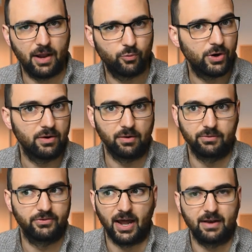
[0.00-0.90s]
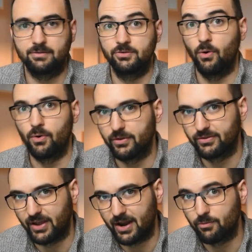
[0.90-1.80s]
and windows and
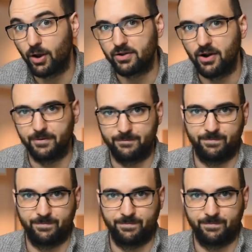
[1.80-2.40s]
doors and whatnot.